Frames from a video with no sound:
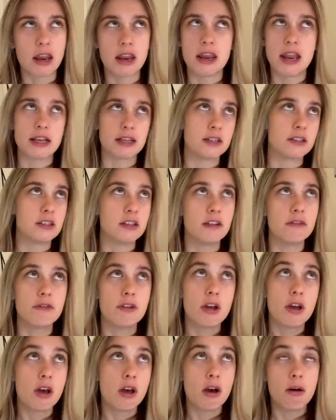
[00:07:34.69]
negative,
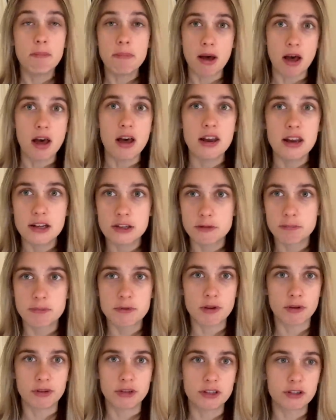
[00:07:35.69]
but let's be
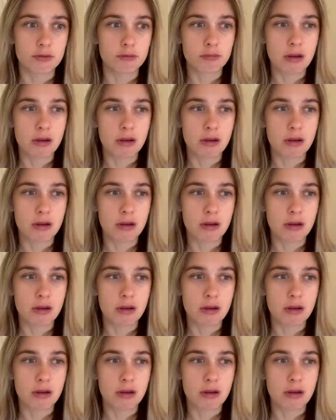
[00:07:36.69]
honest.